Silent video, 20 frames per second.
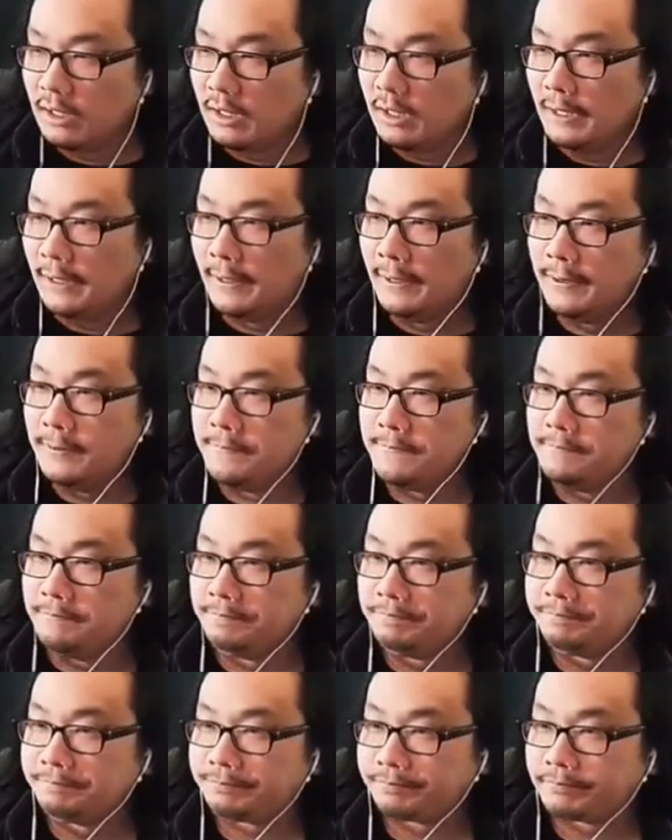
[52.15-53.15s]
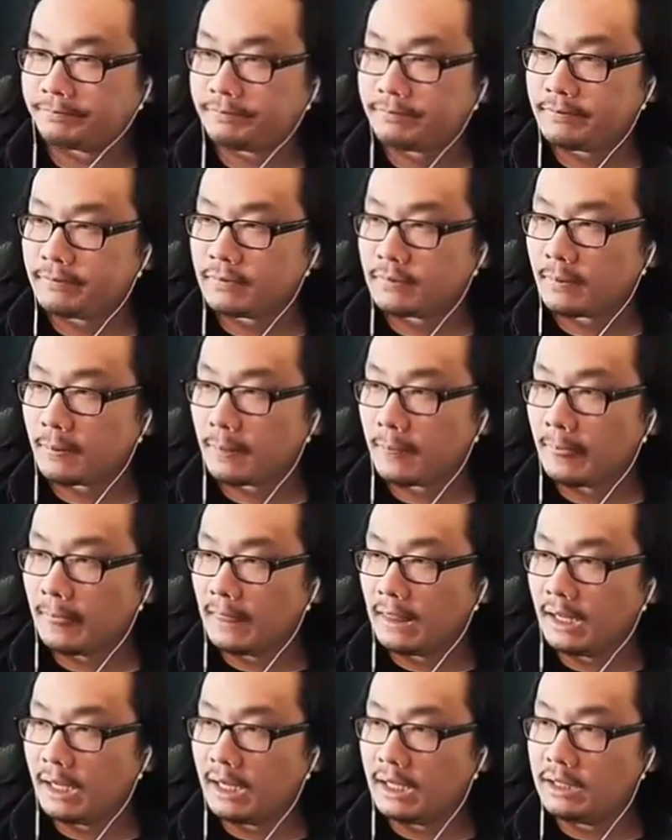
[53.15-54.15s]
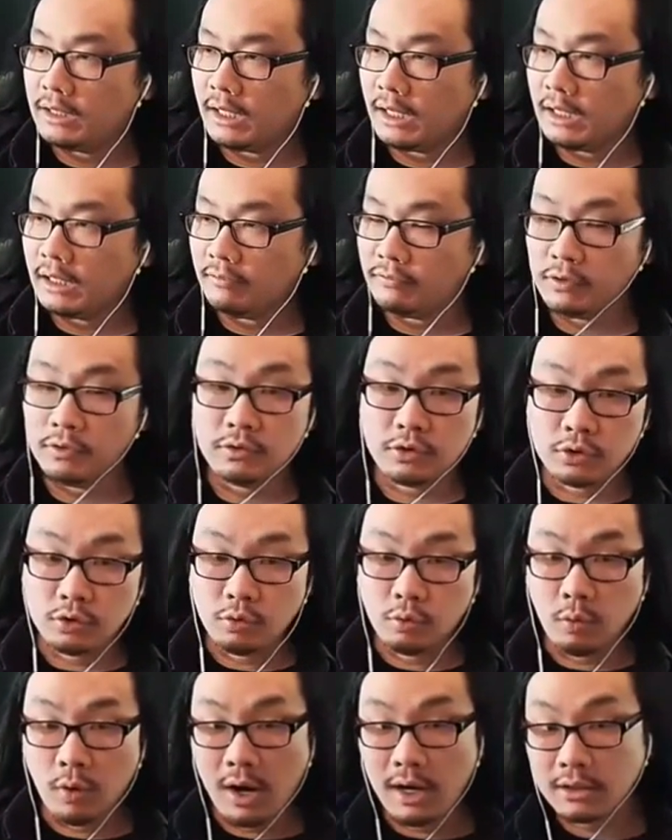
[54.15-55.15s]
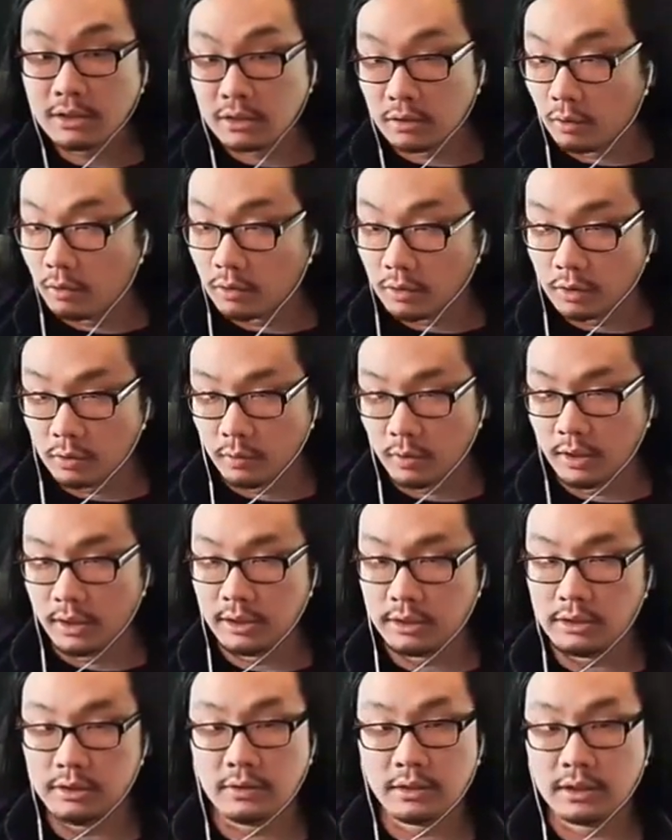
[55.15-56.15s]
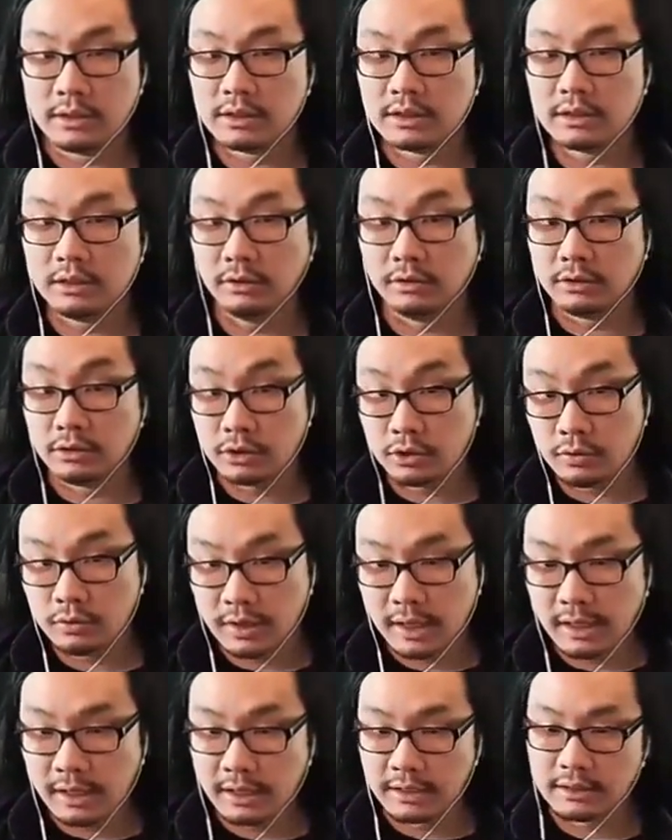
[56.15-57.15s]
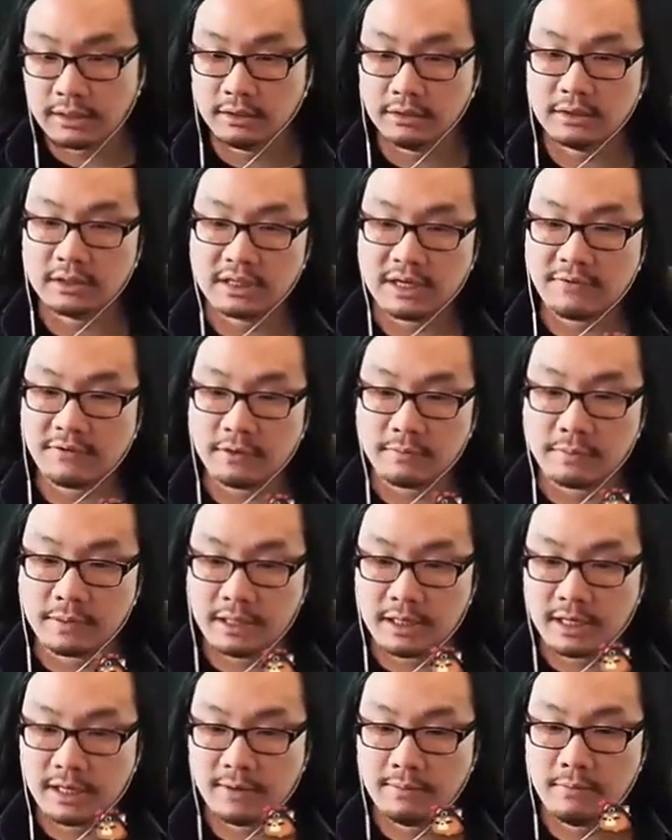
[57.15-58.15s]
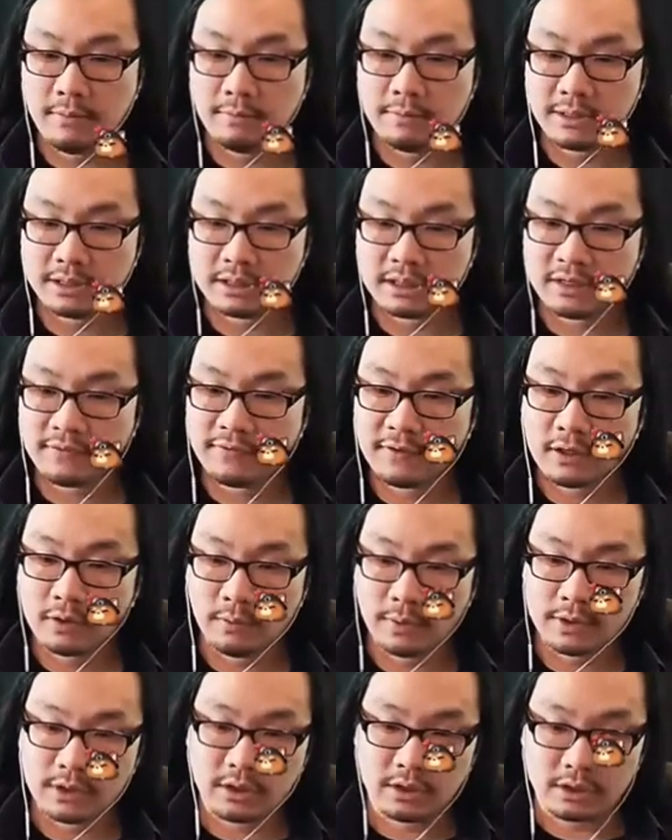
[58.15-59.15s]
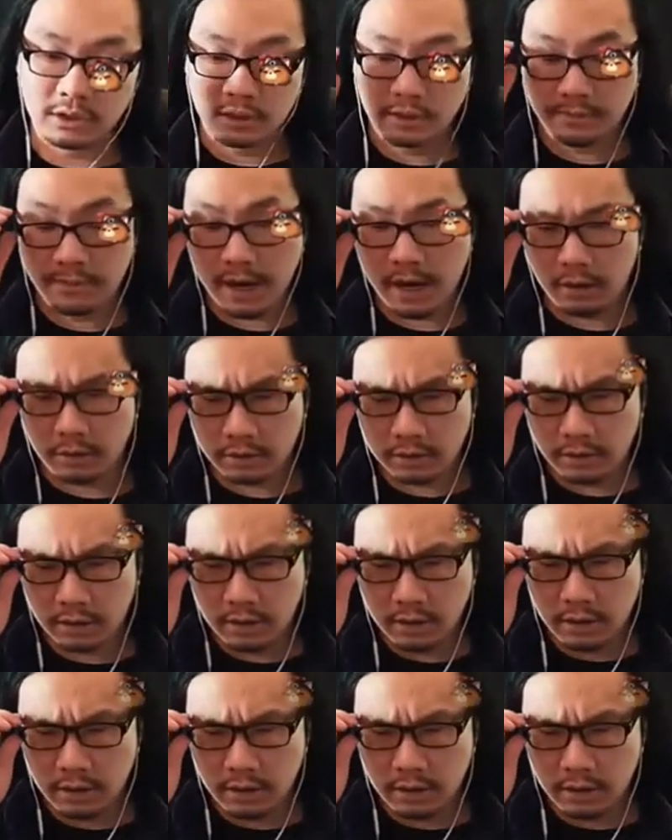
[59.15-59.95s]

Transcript: Um, and then if you do want to order one, you can still do that until 7 p.m. Pacific, which is in about